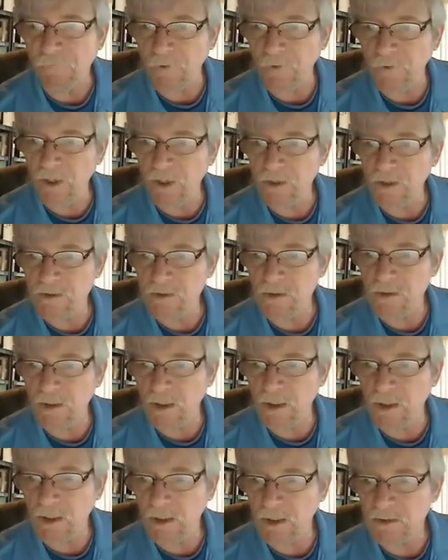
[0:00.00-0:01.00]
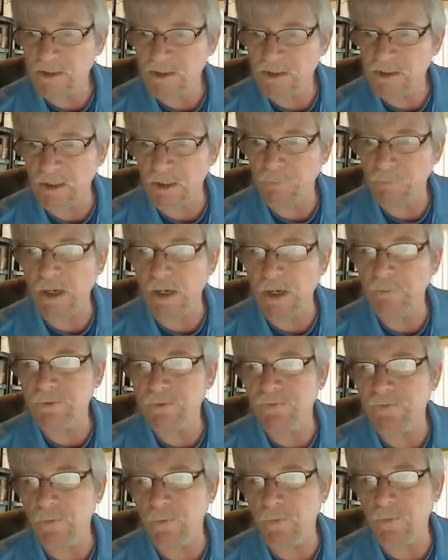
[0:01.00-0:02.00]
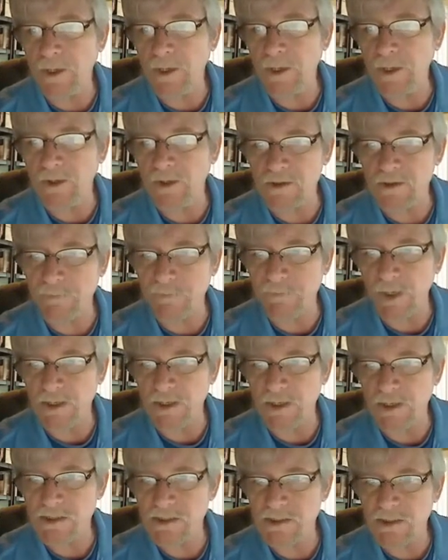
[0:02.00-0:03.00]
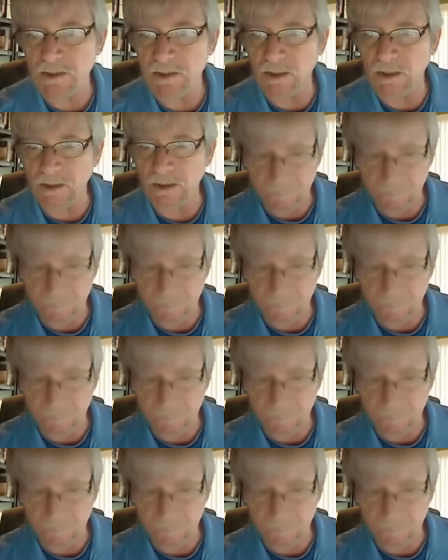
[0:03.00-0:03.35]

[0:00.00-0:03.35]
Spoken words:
free teleprompter for Windows-based